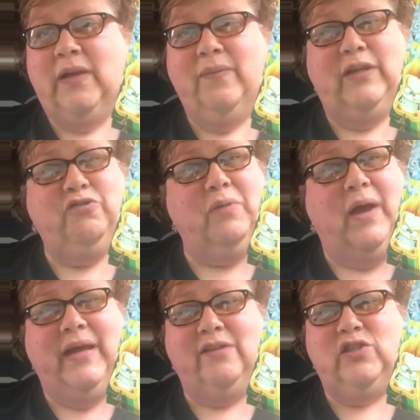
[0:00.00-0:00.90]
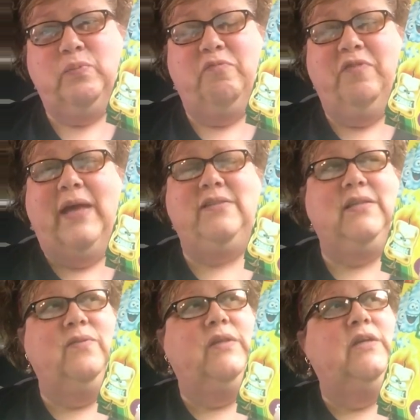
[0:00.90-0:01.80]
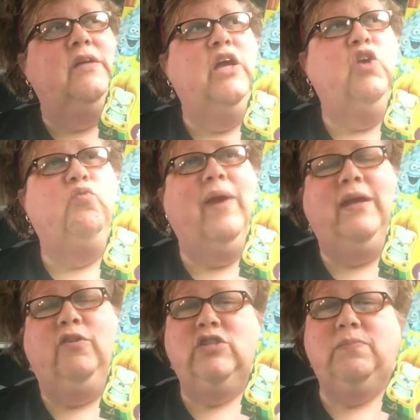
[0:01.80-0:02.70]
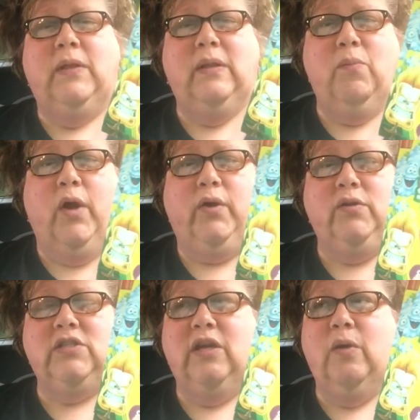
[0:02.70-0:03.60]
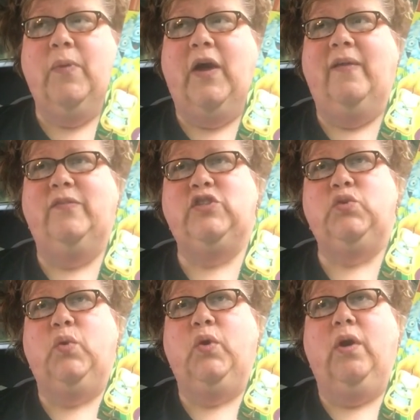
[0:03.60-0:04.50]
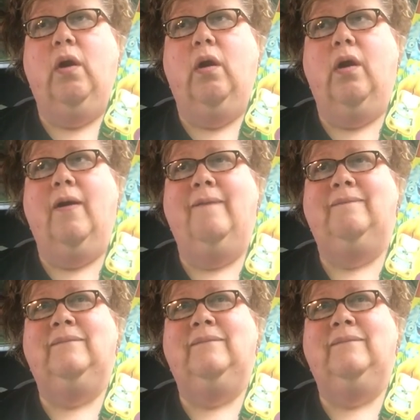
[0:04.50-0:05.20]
on. They dry out super fast, and the regular smelly markers that you buy in the store are,